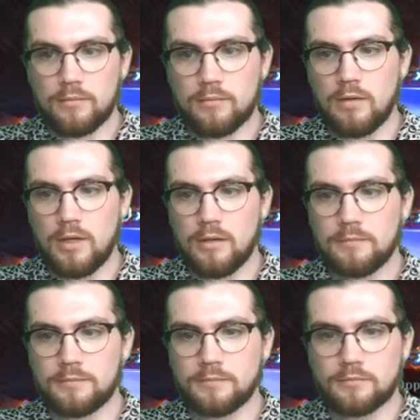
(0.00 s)
Okay,
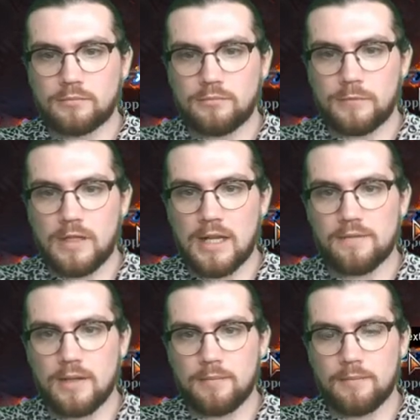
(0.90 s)
that's
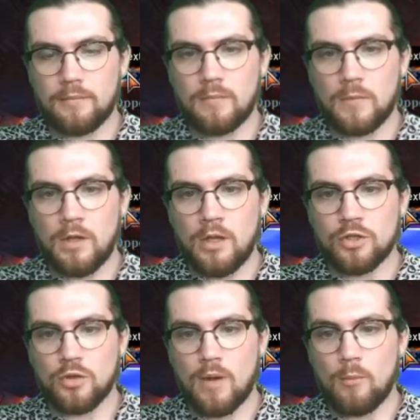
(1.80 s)
fine.
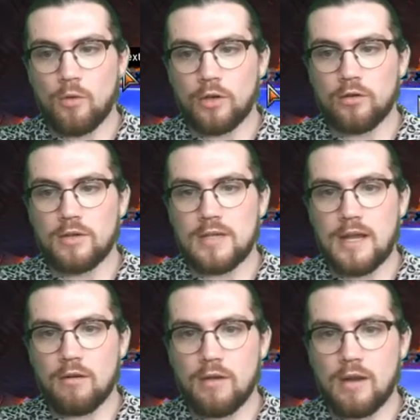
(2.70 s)
So I'm going to turn slag
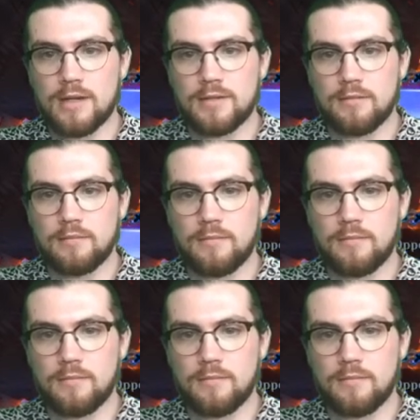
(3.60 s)
her next turn,